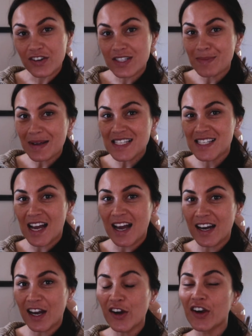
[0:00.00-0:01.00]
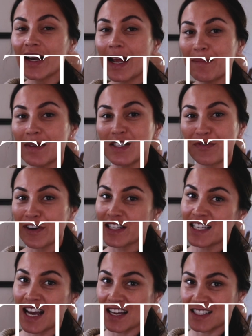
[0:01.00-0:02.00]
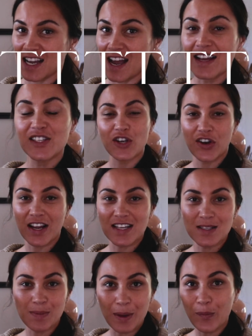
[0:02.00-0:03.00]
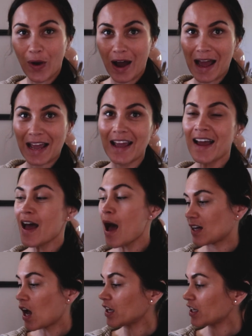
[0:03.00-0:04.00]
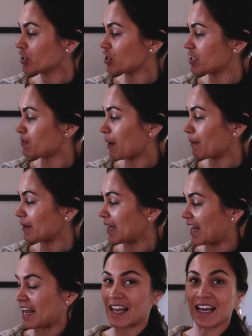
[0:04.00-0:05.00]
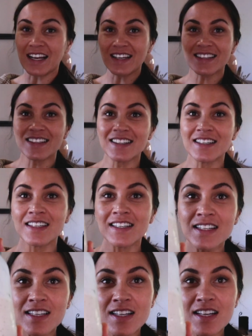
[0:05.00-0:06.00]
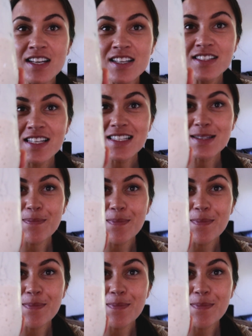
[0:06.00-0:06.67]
is my starter. Her name is Frittata. Don't ask me why. Oh, look, she's bubbly. She's